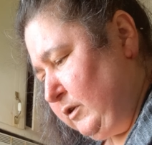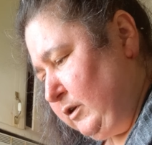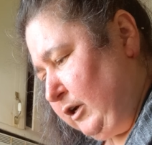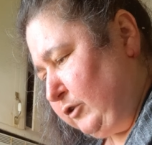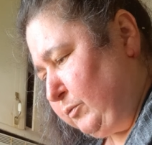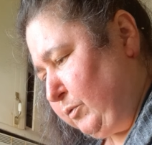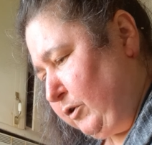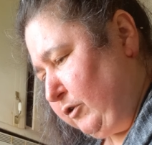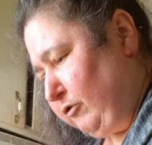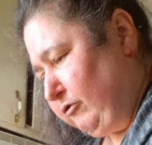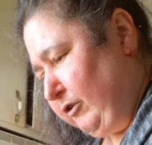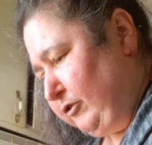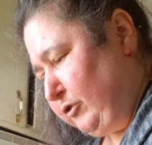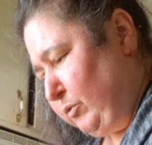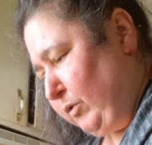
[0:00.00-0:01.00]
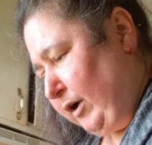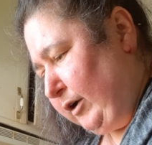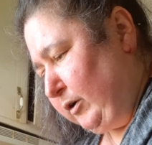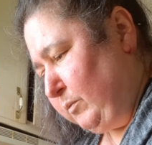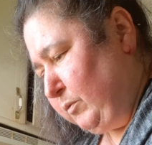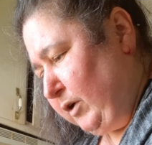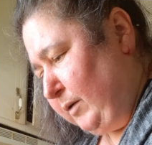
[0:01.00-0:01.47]
That's part of the reason why I
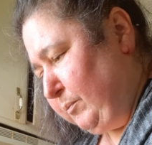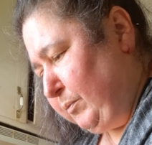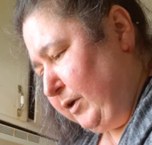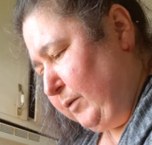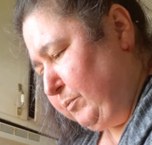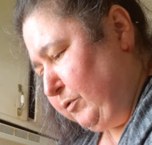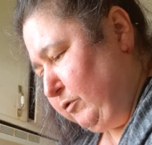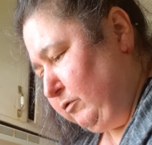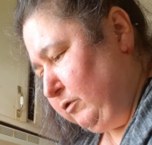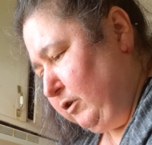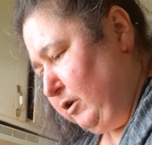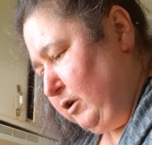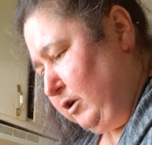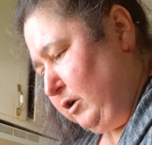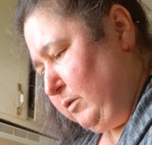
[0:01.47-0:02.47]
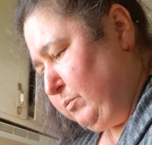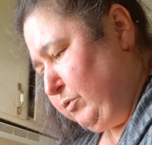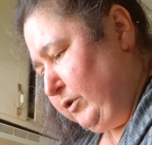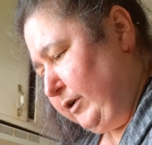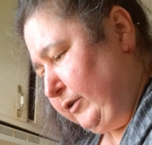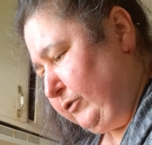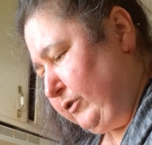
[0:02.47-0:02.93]
don't mind people
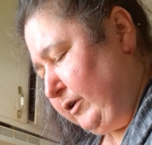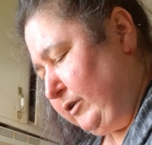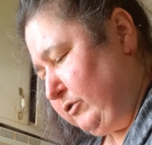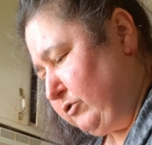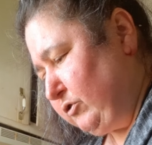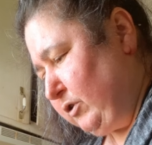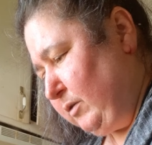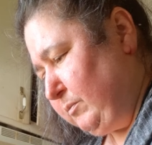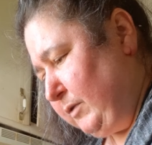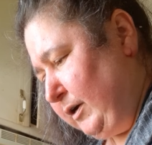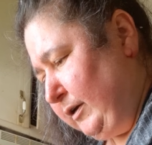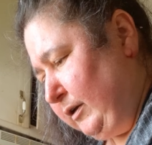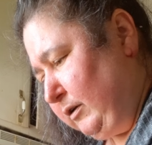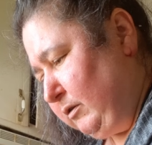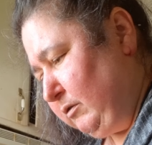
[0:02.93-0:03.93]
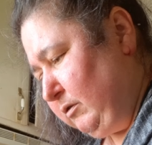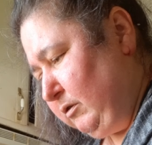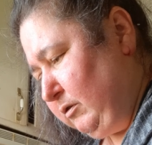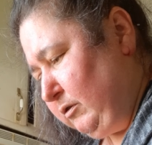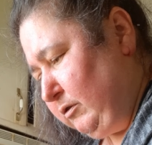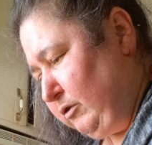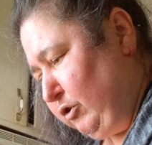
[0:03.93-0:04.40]
putting things on my
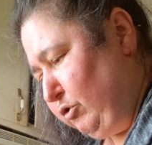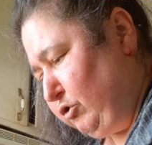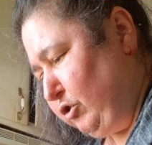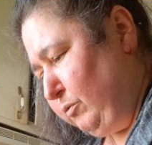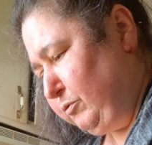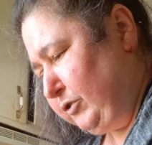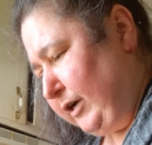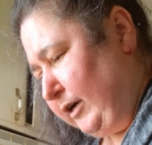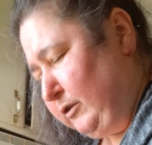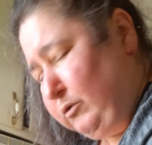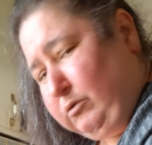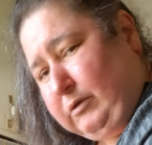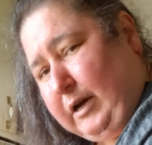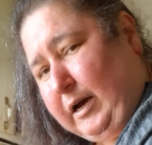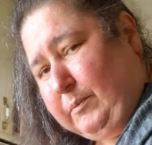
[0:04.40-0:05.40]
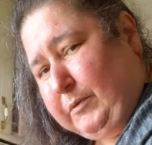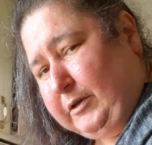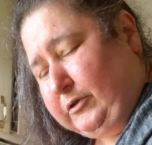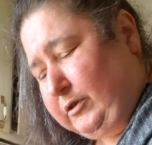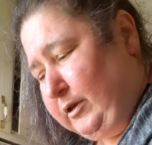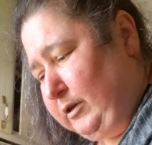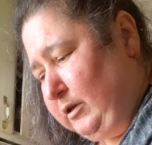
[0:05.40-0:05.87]
YouTube channel,
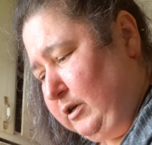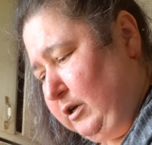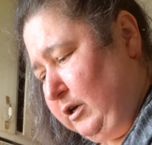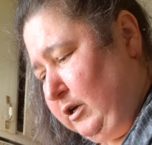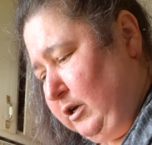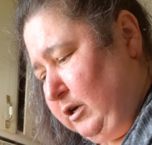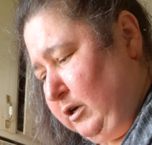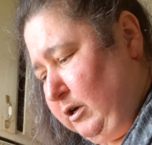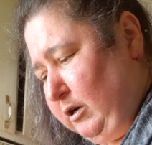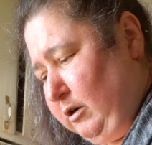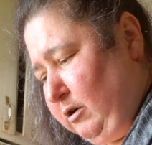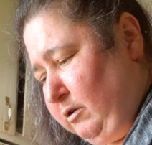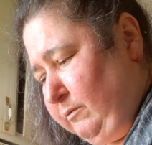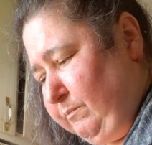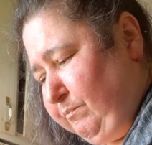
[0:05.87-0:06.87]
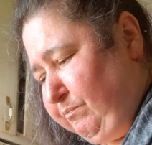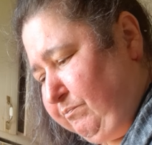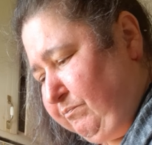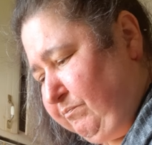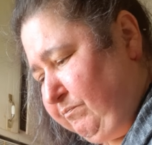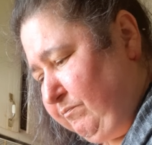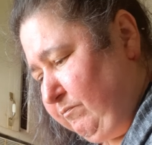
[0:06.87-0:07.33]
commenting. Um,
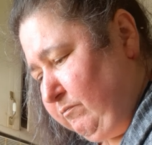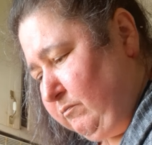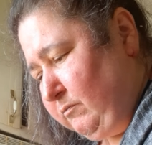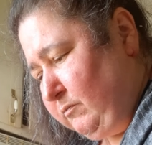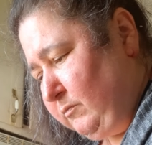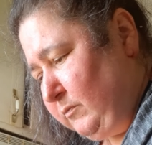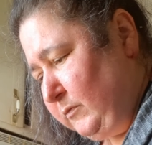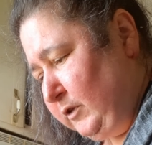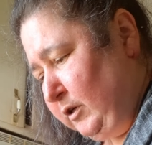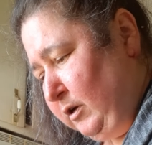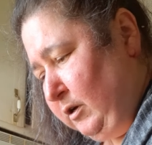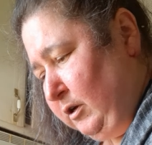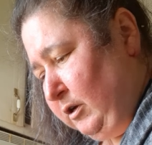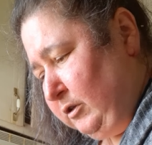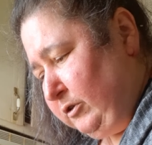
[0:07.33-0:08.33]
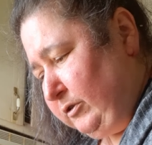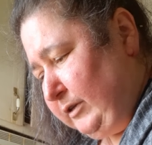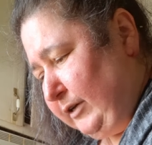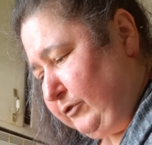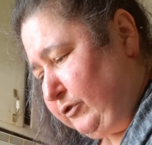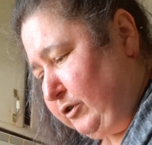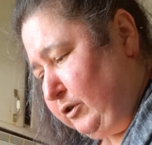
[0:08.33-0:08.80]
it's
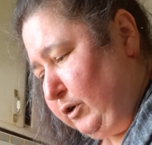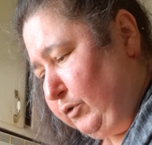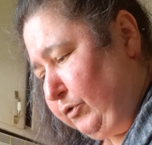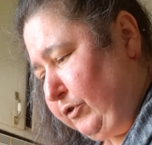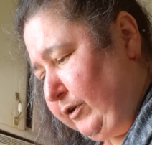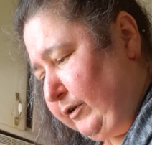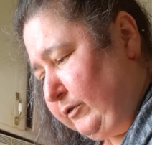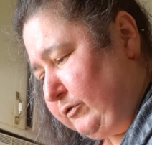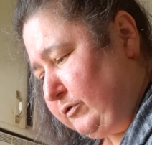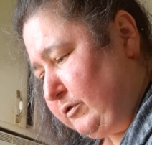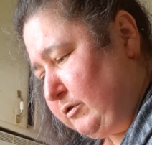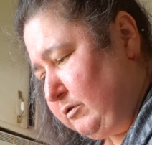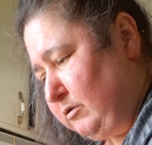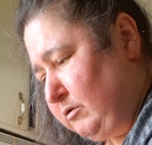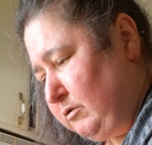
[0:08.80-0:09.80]
nice to know things.